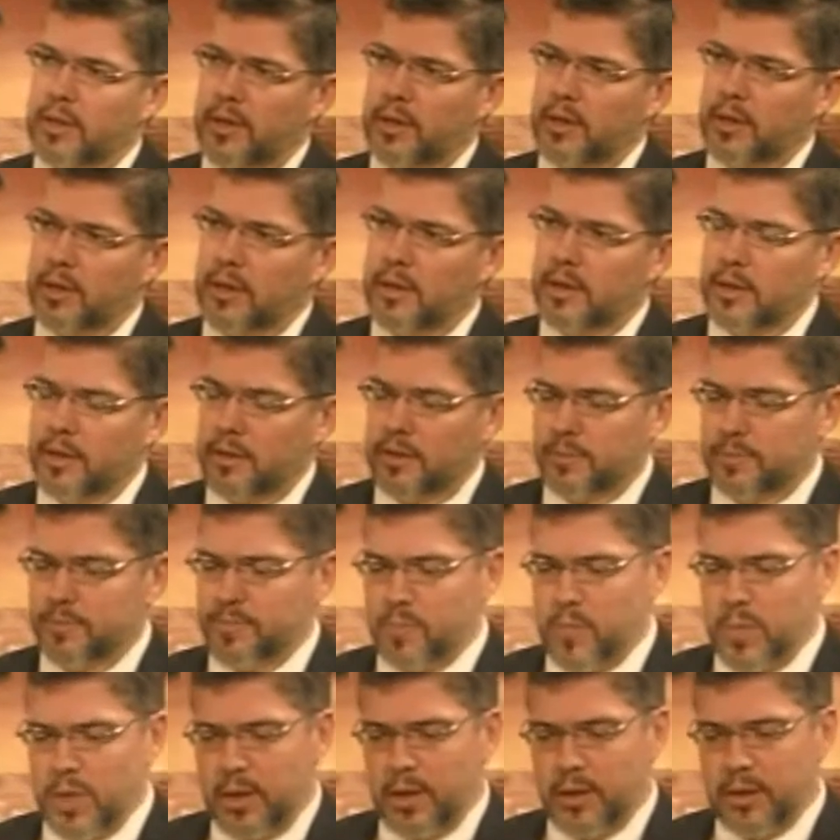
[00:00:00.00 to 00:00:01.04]
and a,
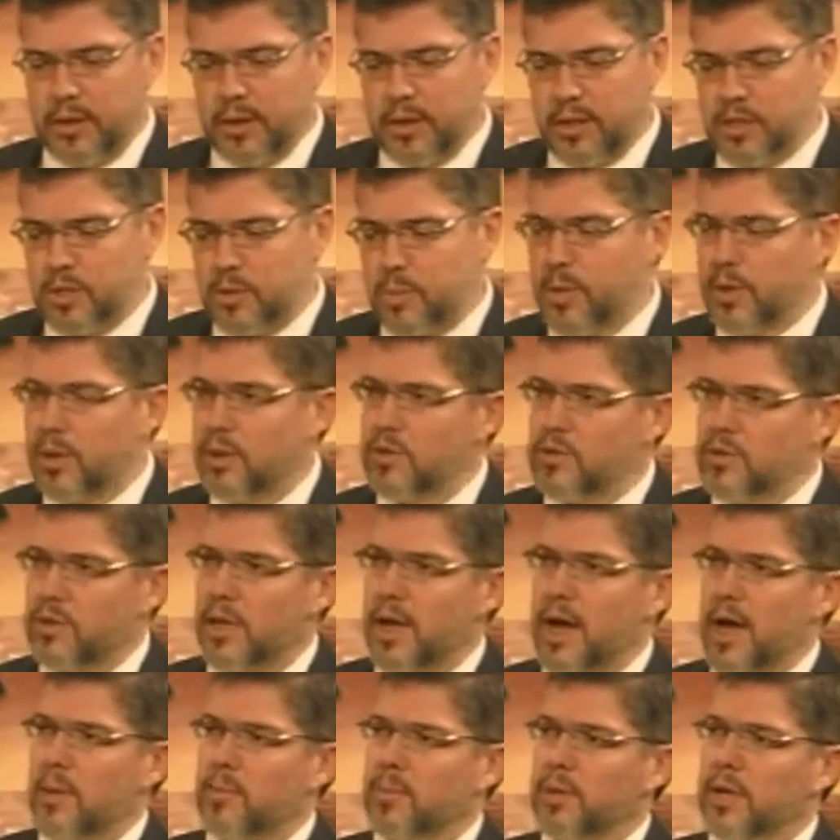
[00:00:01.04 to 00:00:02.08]
um, a
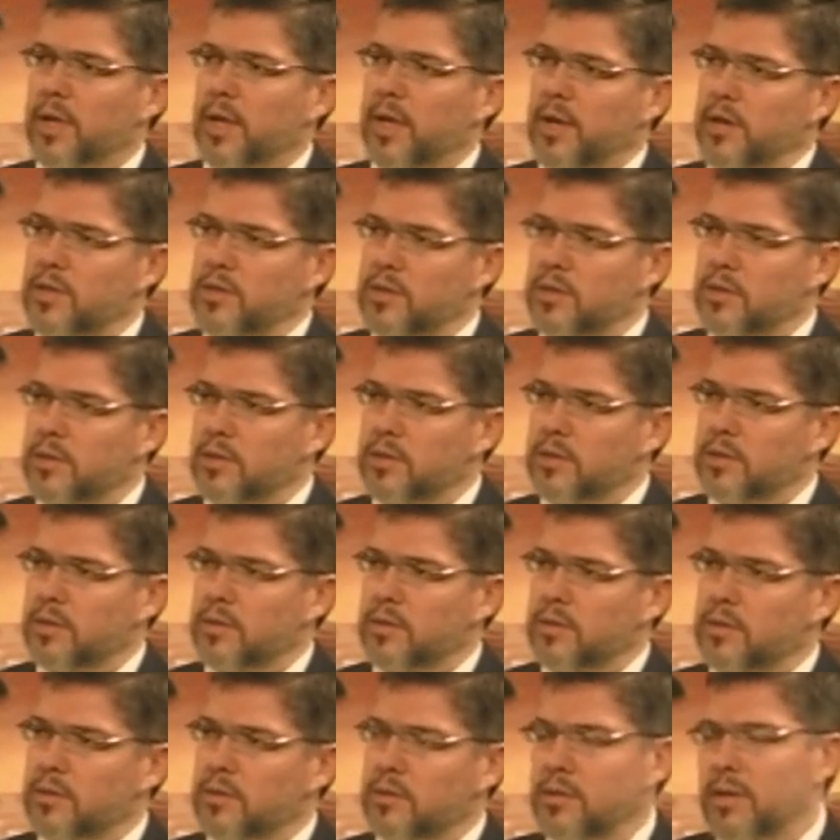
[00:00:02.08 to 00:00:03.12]
spiritual application, mm
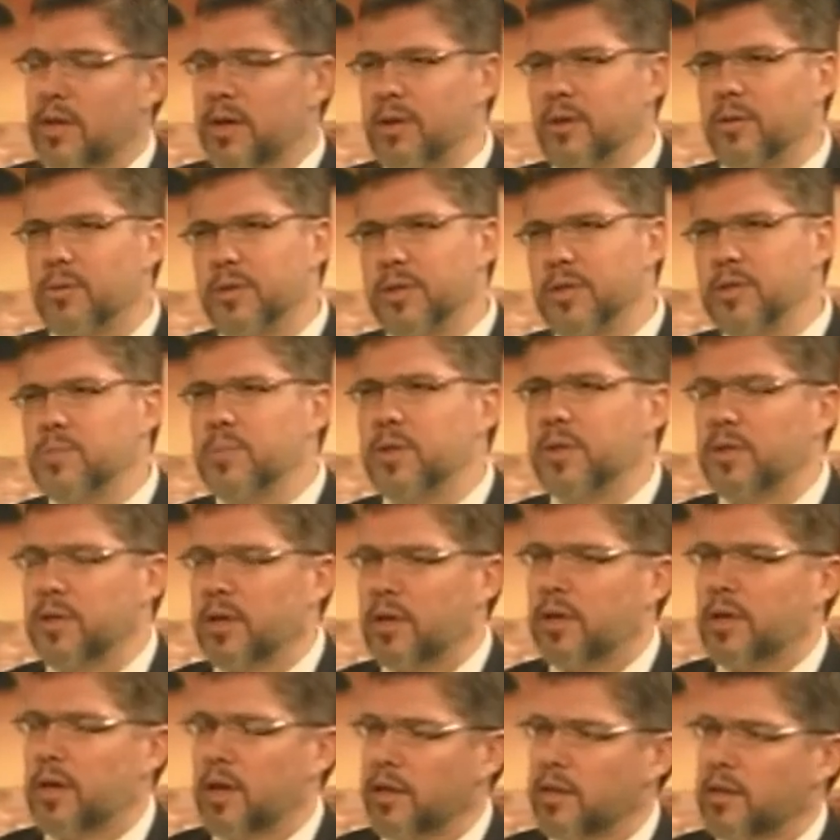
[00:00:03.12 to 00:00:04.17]
-hmm. not always, but
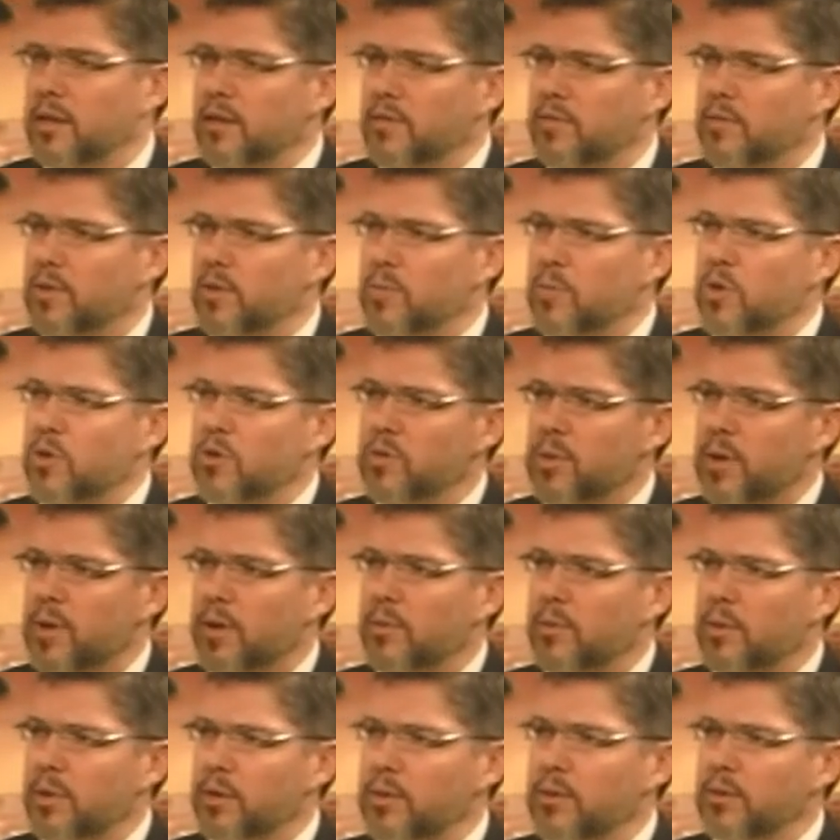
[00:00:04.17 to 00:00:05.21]
uh, I think for the most
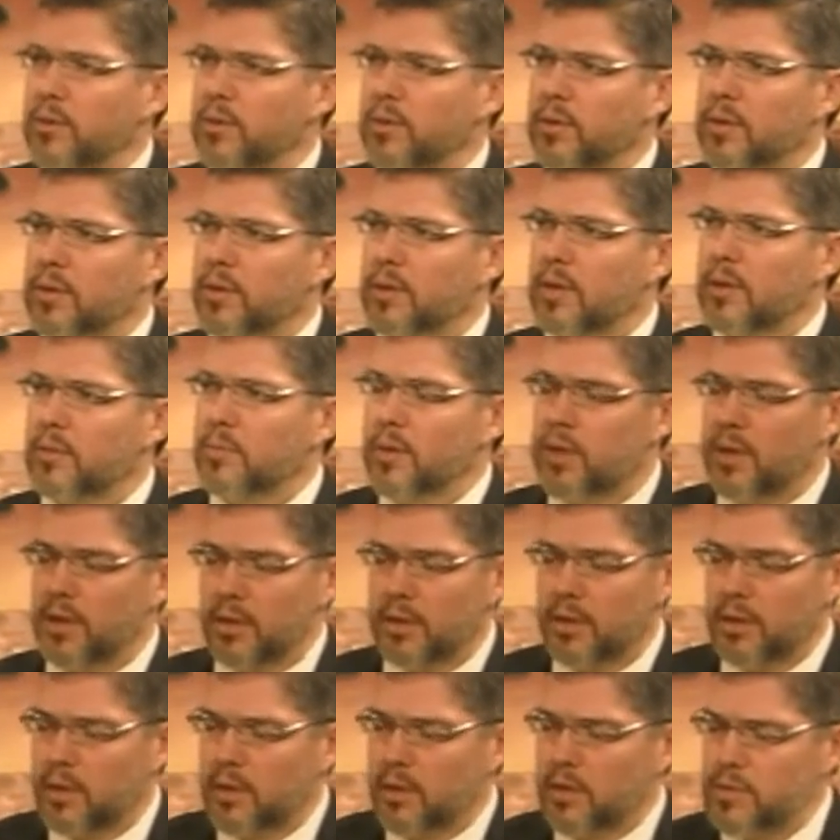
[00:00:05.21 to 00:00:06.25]
part we do in, in
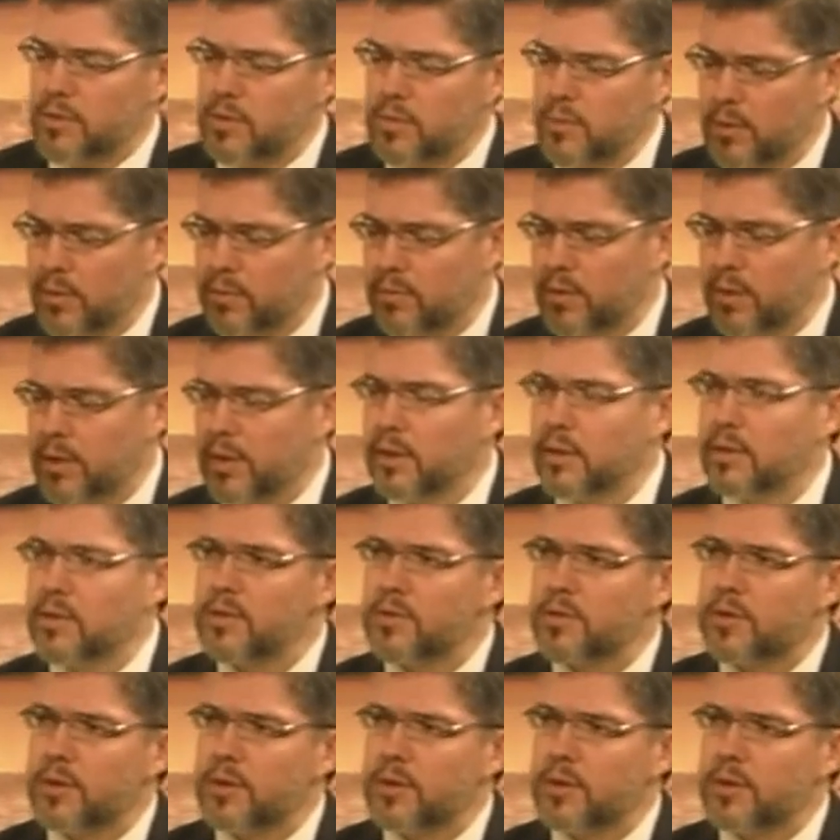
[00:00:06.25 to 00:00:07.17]
many things that we find in mm -hmm.